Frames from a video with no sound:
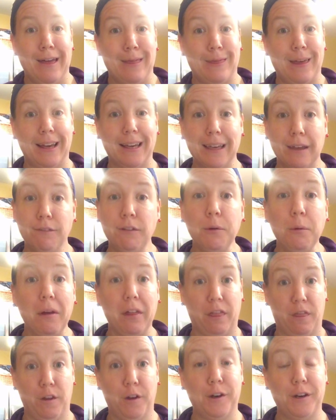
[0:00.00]
They give you a
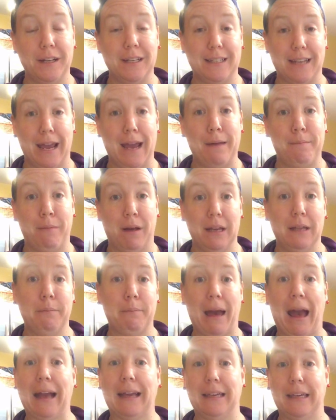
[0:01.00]
30-day
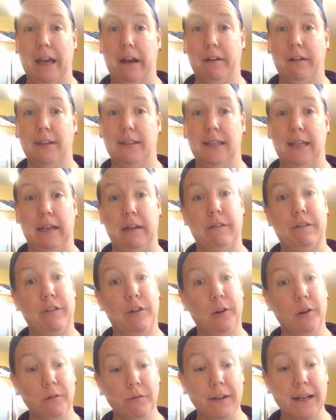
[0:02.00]
money-back guarantee
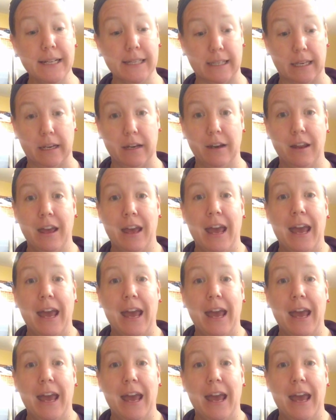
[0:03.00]
for a reason.